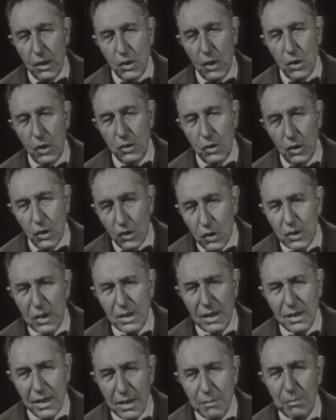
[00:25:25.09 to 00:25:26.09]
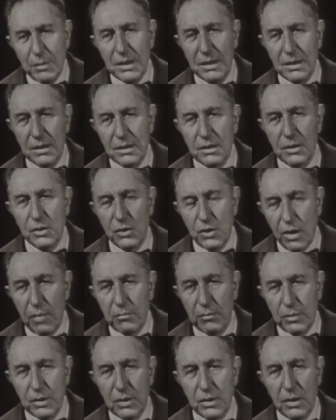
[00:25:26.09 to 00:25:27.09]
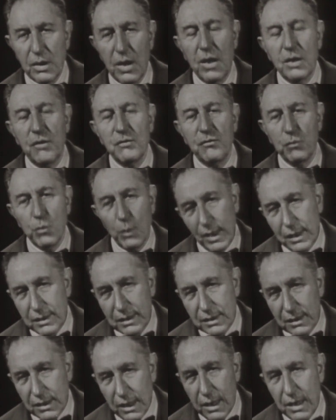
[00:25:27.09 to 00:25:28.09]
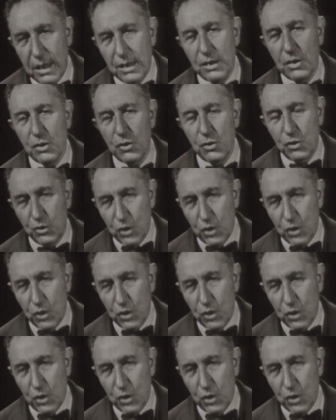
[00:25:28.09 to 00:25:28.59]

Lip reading: an unlimited number of well-trained